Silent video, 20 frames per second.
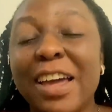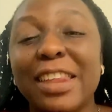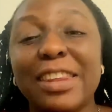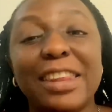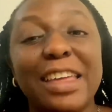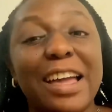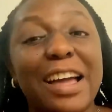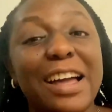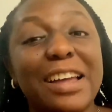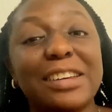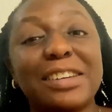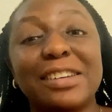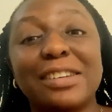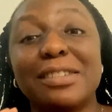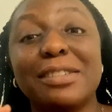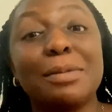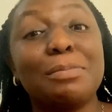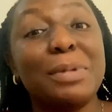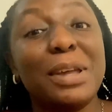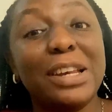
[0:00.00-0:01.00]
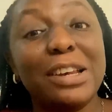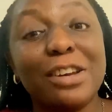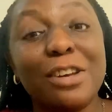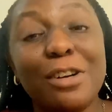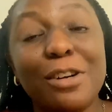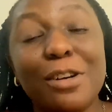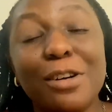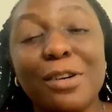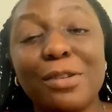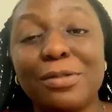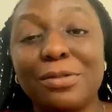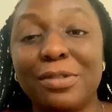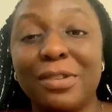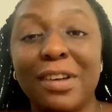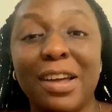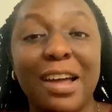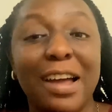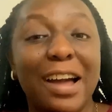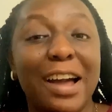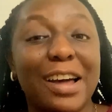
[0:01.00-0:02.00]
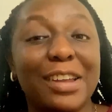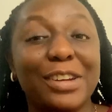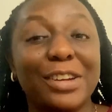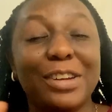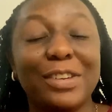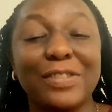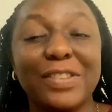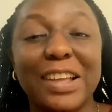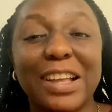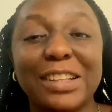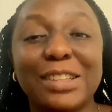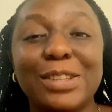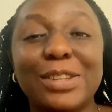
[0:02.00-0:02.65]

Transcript: They made love and all of that.